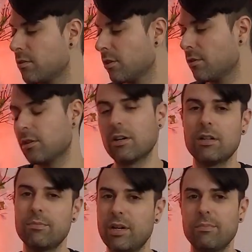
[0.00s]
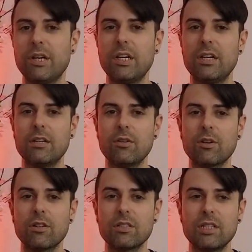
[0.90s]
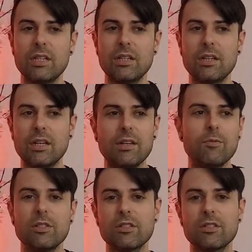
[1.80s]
turned on by pain or seeing anyone